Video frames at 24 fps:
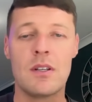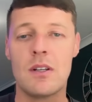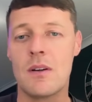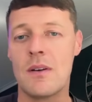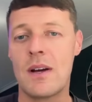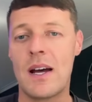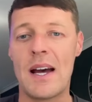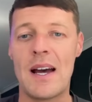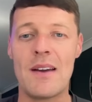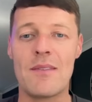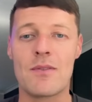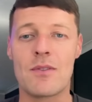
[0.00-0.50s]

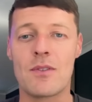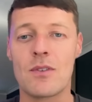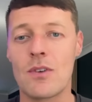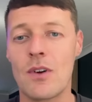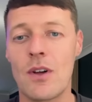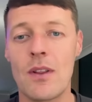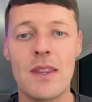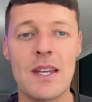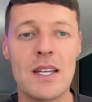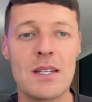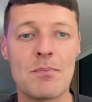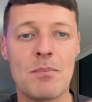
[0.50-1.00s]
I've
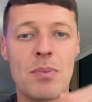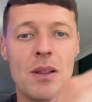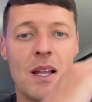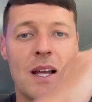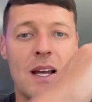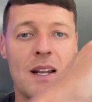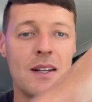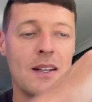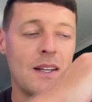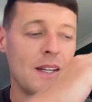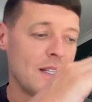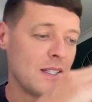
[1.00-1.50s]
got this
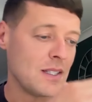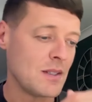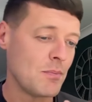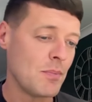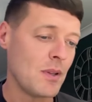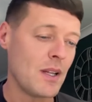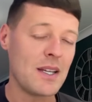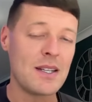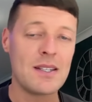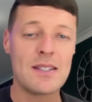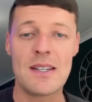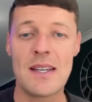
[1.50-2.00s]
plan into
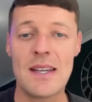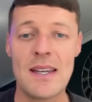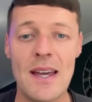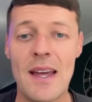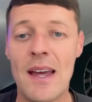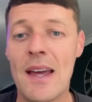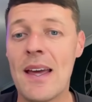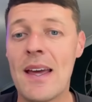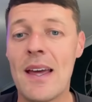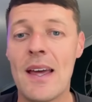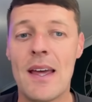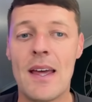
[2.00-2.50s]
place here.
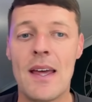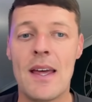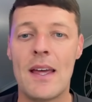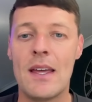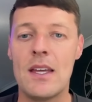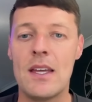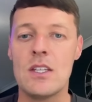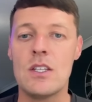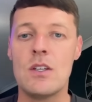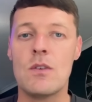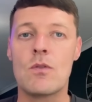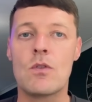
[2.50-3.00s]

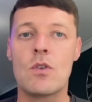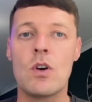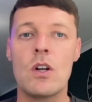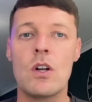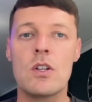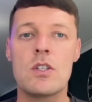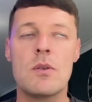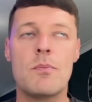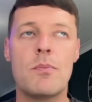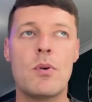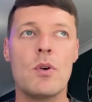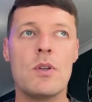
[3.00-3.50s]
You've got
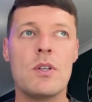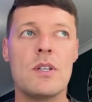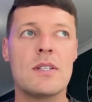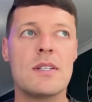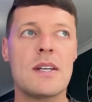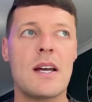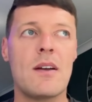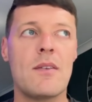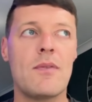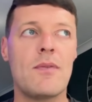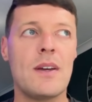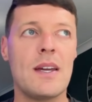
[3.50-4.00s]
to put
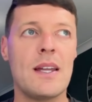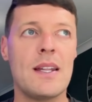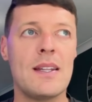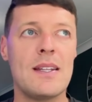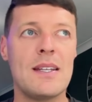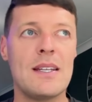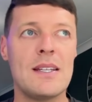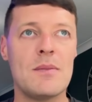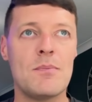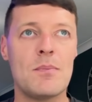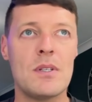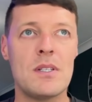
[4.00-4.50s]
yourself in
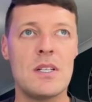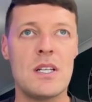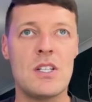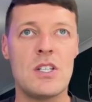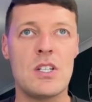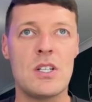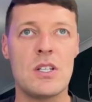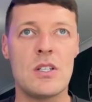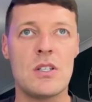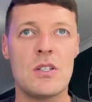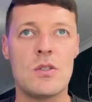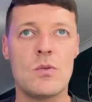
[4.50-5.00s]
these
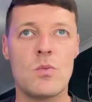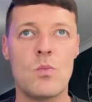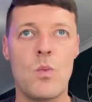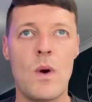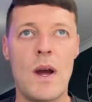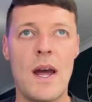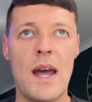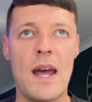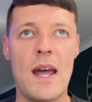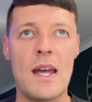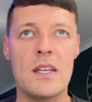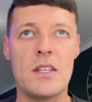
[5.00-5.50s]
positions
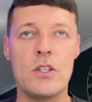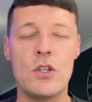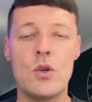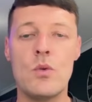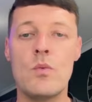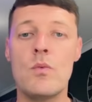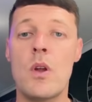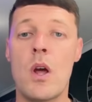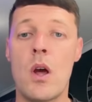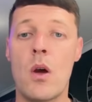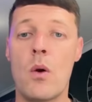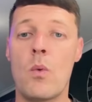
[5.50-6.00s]
where
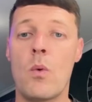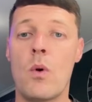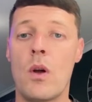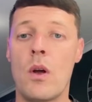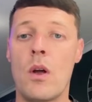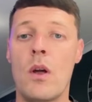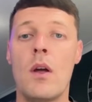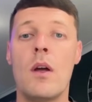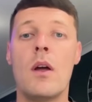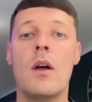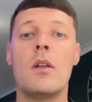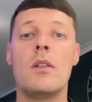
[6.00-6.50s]
you know
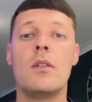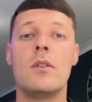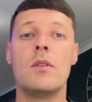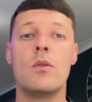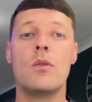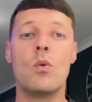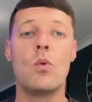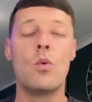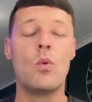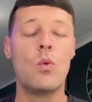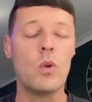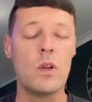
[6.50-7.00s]

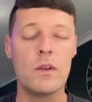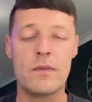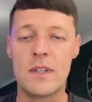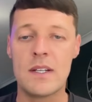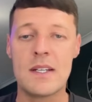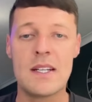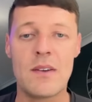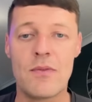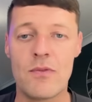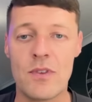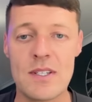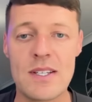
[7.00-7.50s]
all of the
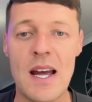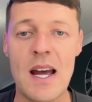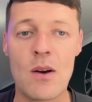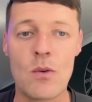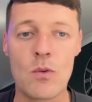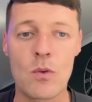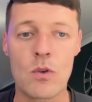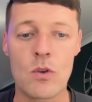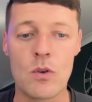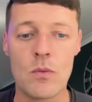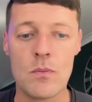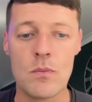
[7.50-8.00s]
different
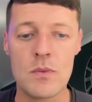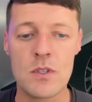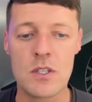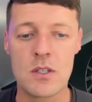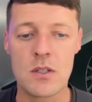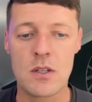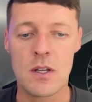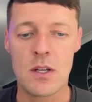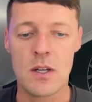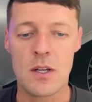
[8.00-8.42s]
outcomes,